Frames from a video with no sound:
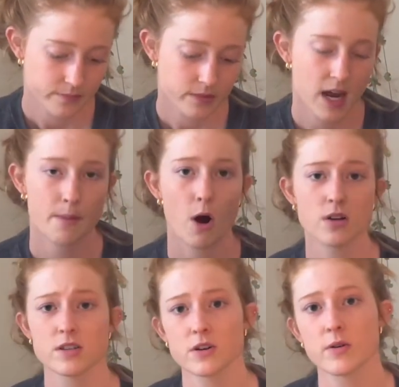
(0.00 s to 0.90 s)
I'm
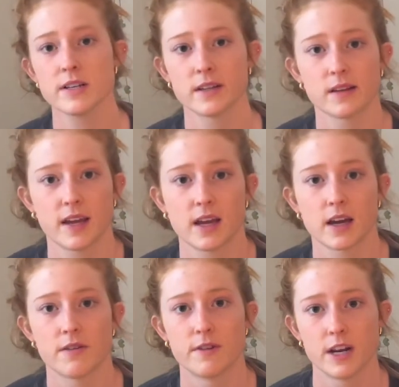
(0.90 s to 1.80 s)
also going to link
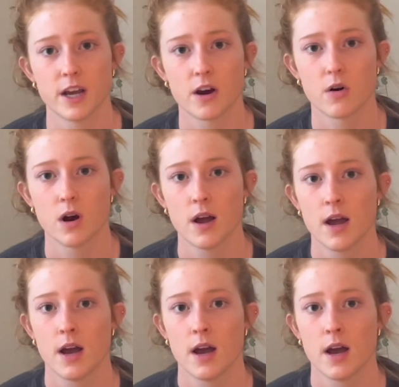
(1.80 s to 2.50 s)
a video